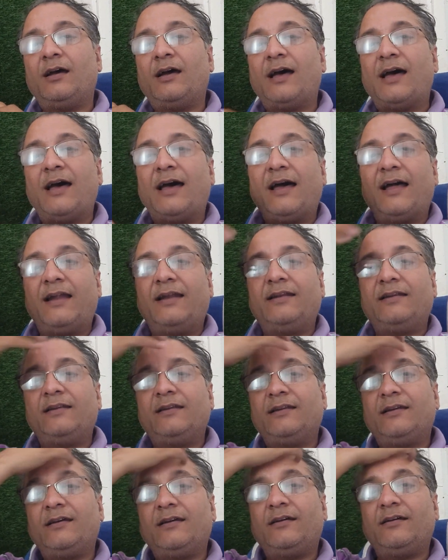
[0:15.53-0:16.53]

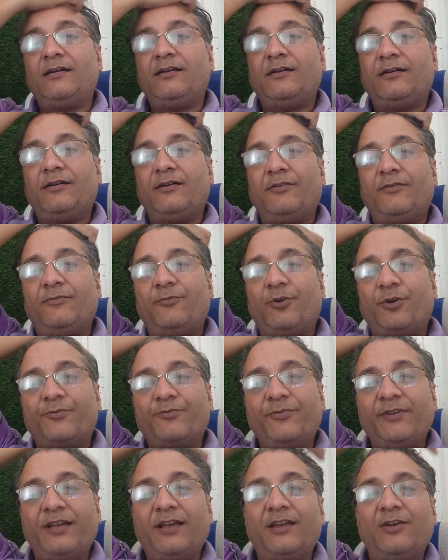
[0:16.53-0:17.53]
And what
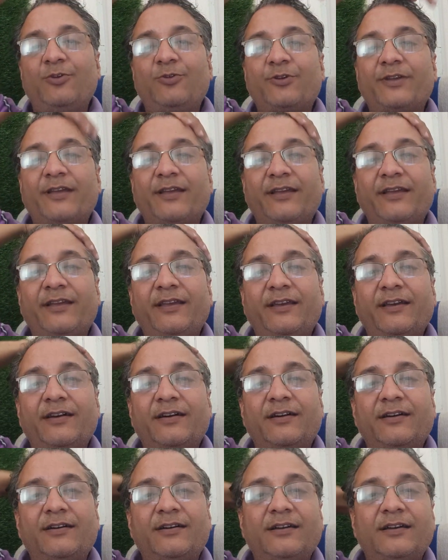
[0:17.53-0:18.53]
we are looking
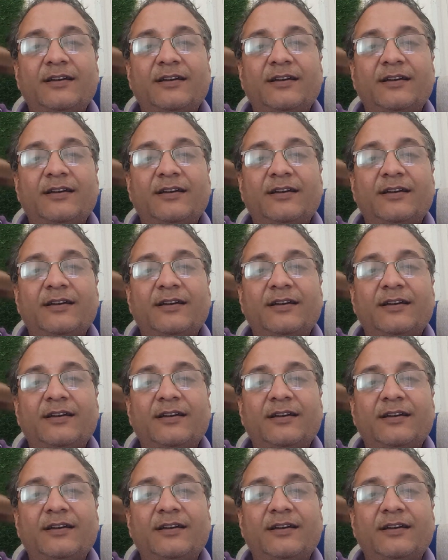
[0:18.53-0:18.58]
here